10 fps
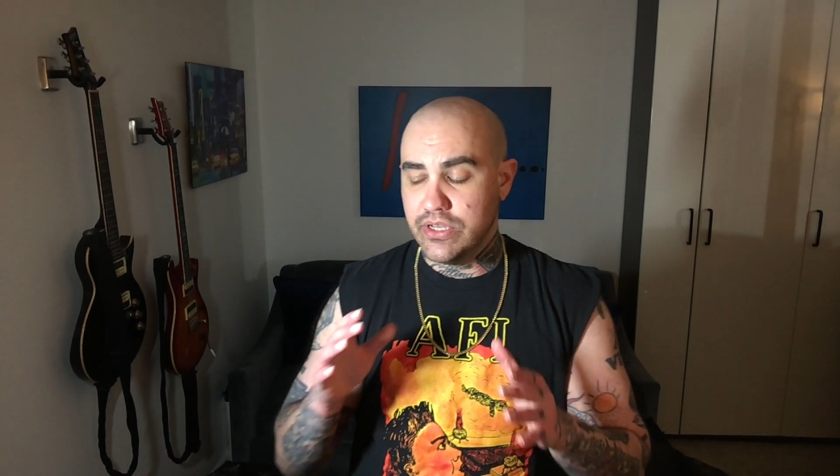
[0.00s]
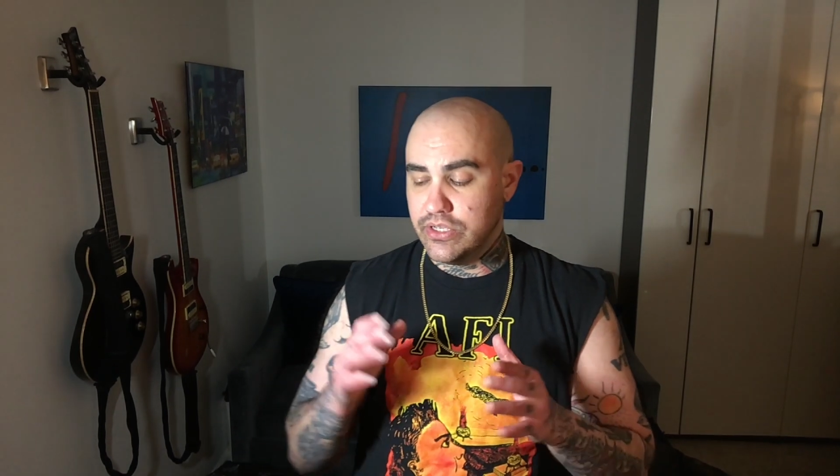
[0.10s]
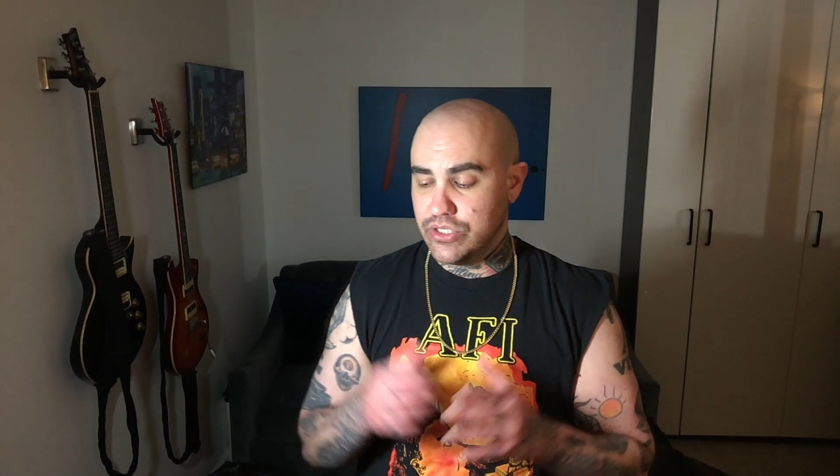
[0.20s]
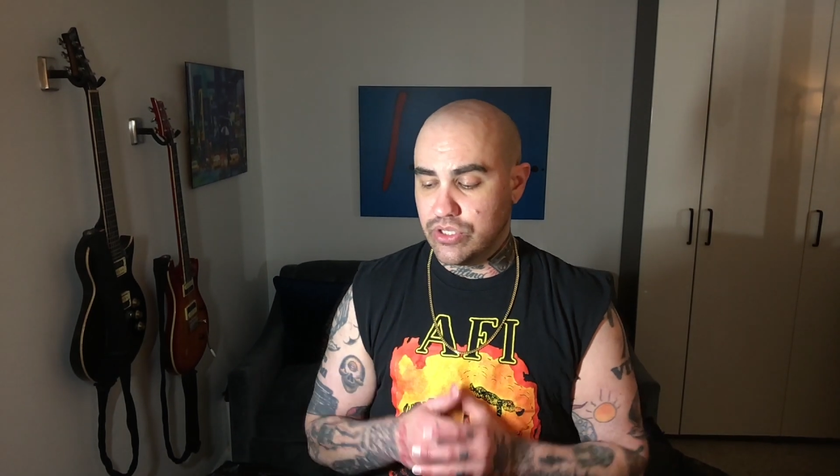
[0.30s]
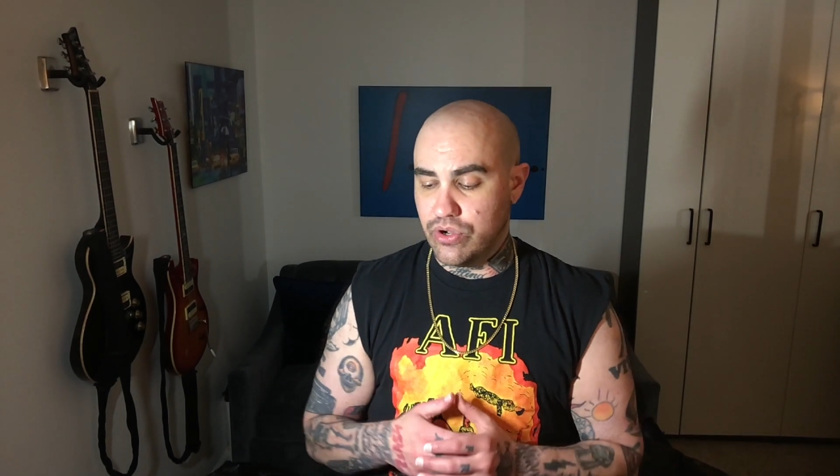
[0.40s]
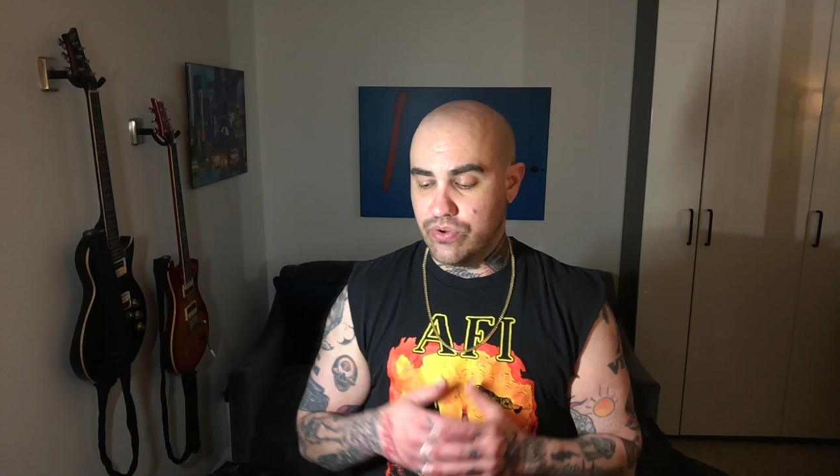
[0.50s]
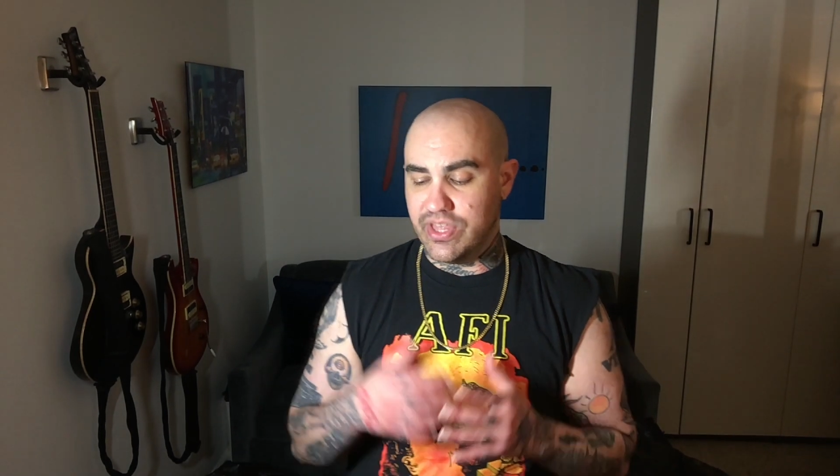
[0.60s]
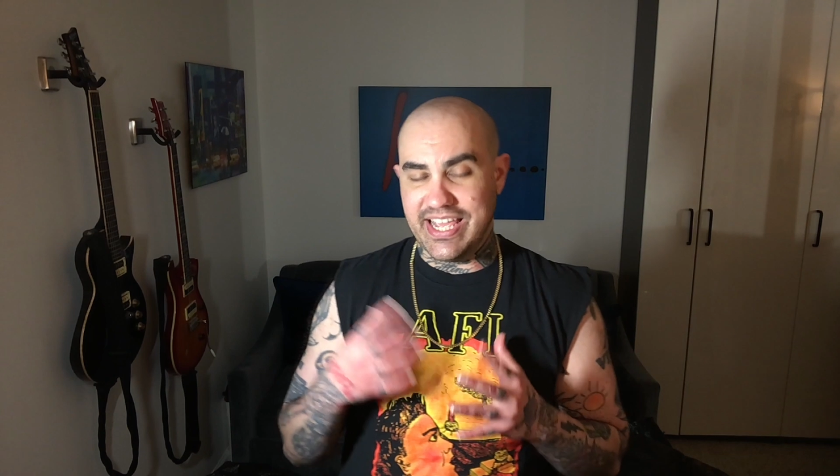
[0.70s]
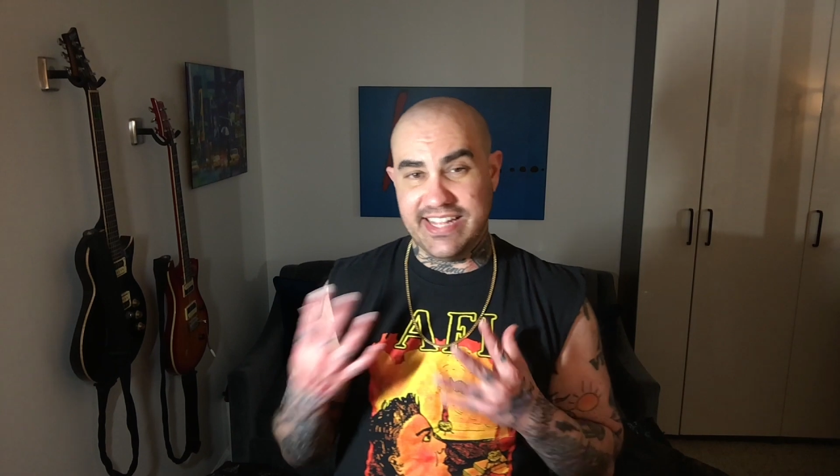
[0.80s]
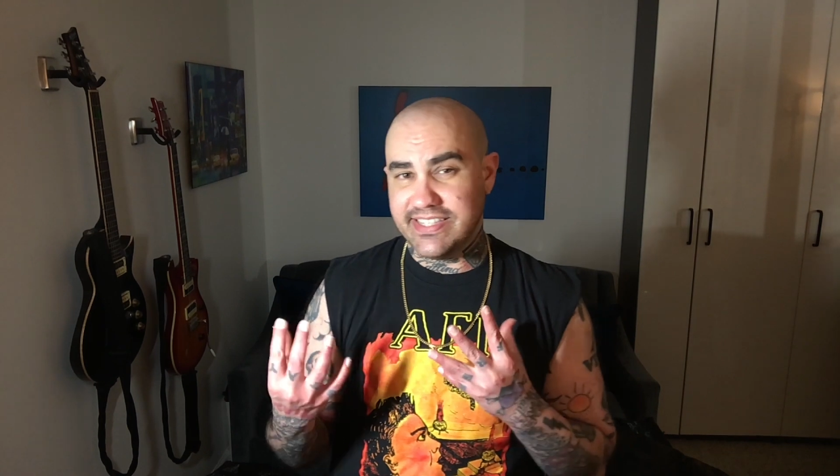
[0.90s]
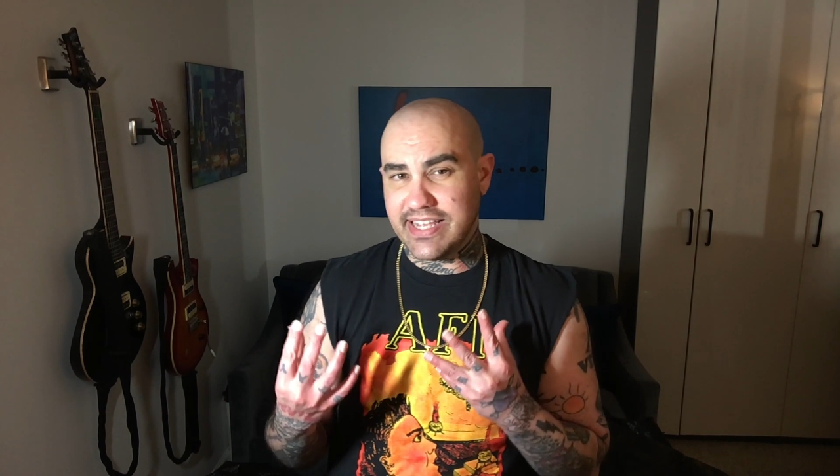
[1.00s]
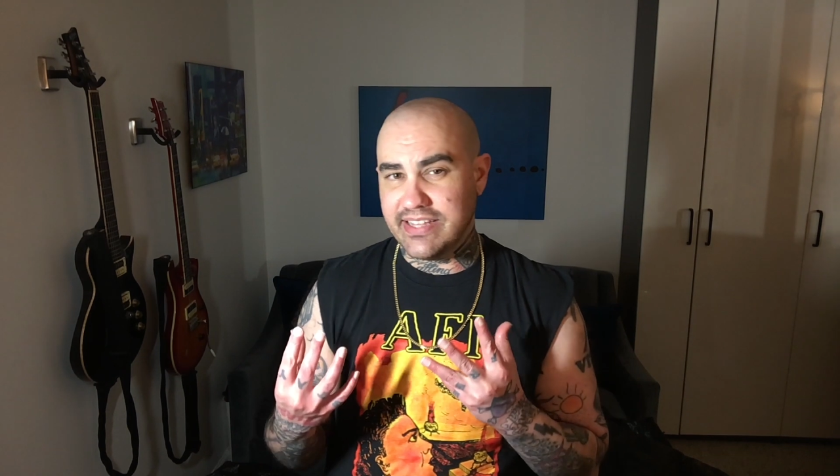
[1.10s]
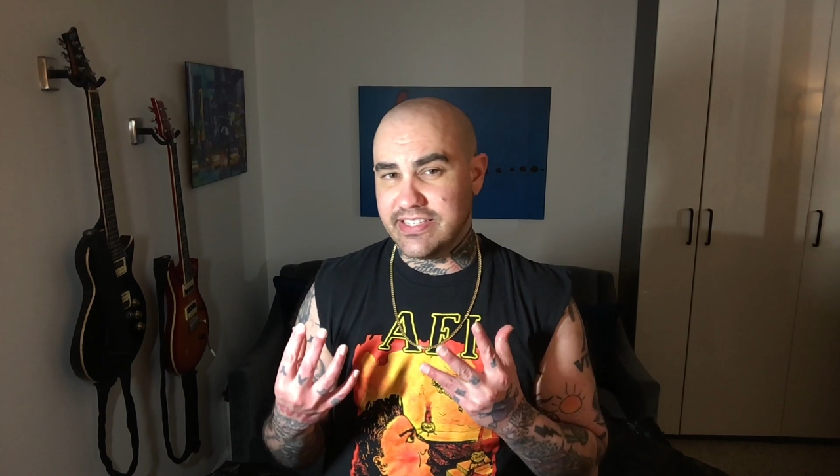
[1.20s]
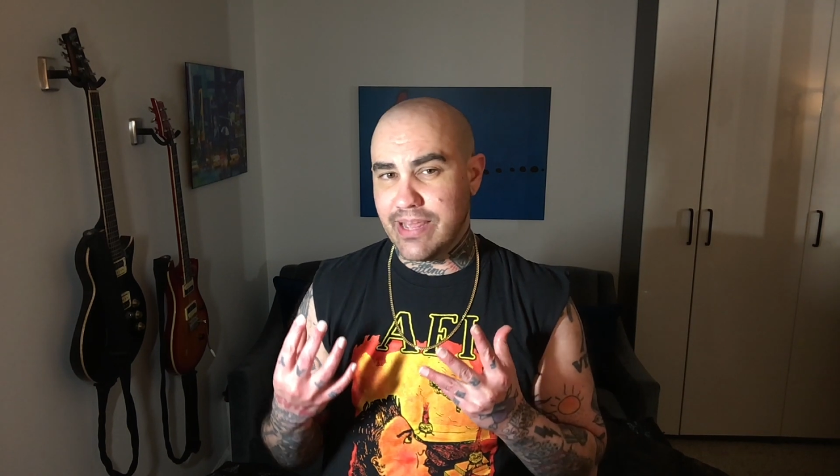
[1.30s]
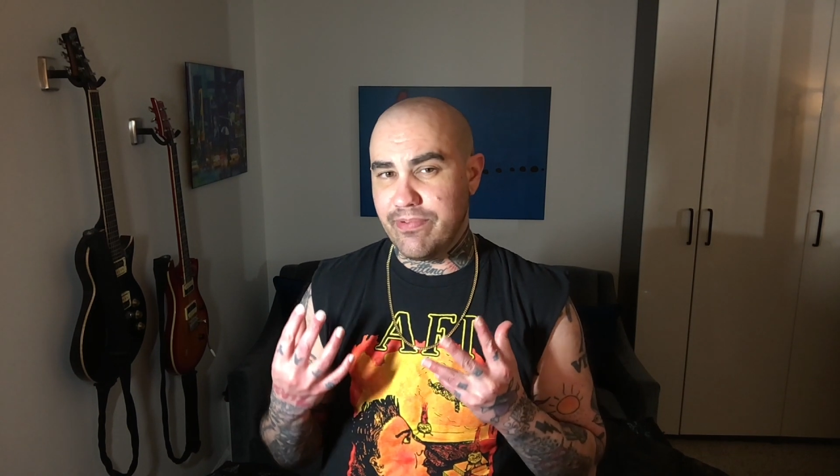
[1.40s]
So the
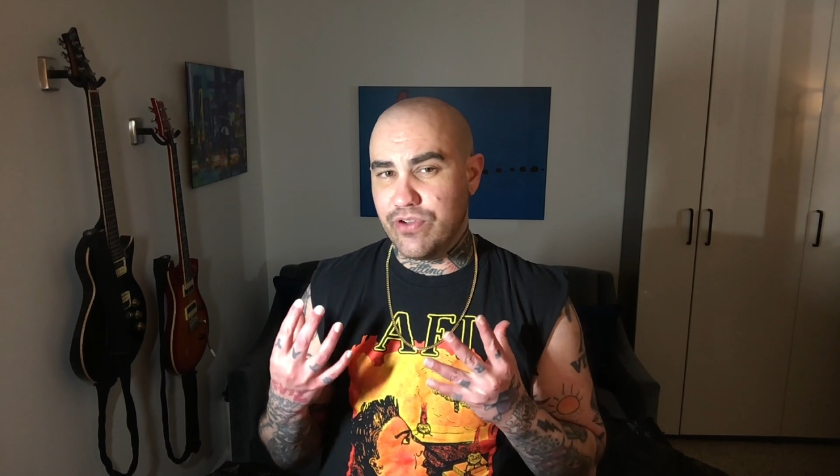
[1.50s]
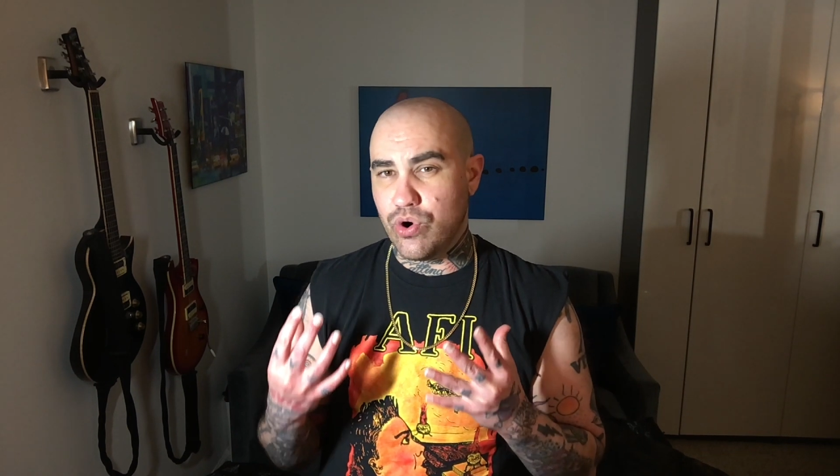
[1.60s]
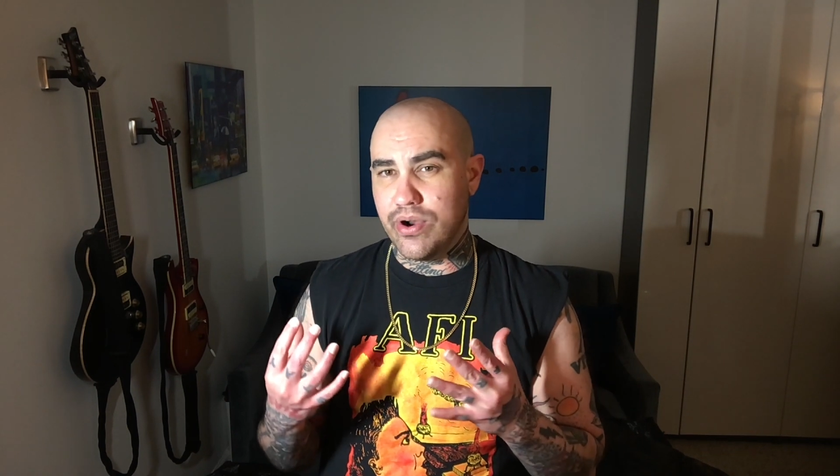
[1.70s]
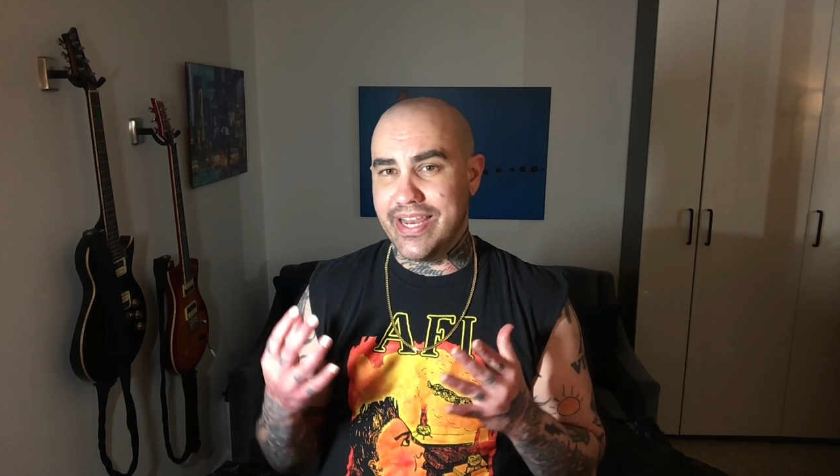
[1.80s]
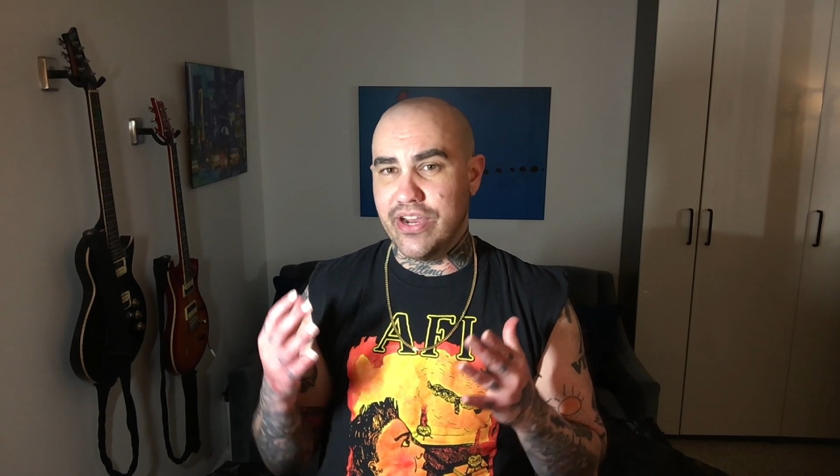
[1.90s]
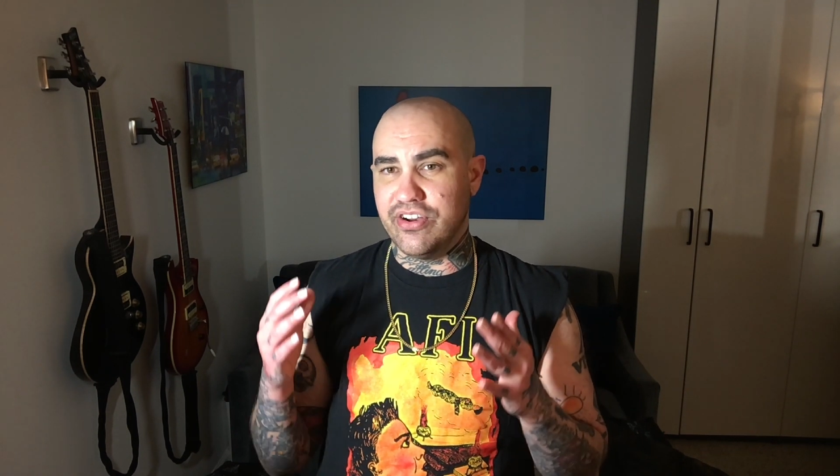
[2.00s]
incense type of accord here